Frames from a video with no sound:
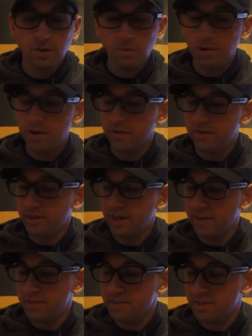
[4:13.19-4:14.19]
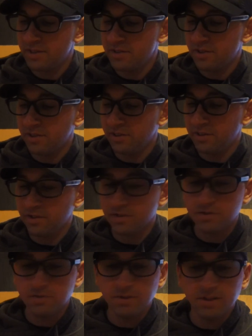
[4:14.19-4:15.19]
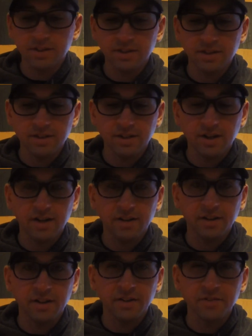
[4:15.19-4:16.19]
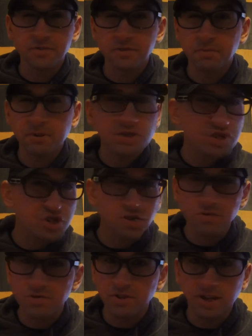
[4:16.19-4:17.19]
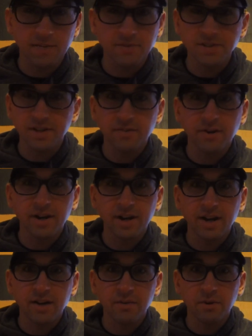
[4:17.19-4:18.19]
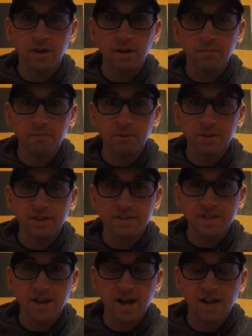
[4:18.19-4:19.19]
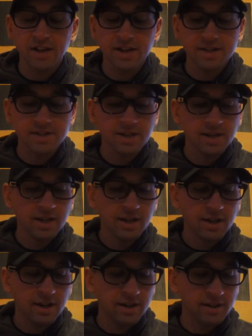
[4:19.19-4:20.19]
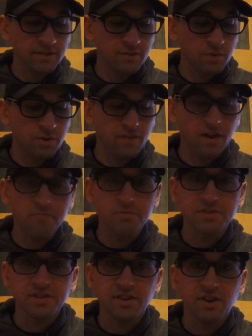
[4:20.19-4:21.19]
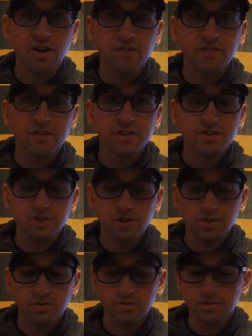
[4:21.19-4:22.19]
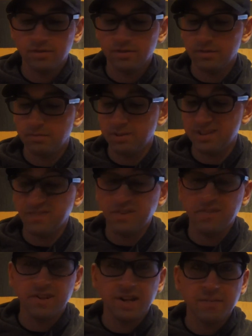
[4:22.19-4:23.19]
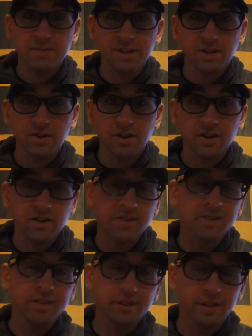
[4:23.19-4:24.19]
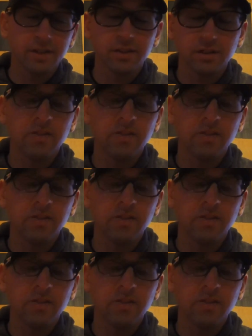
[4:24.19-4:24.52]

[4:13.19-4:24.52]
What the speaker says: where on Amazon you can look to get the holiday deals. There's a bunch of shoes on Amazon right now because of the holidays. They have 25% off. So, plus if you have an Amazon credit card, then you get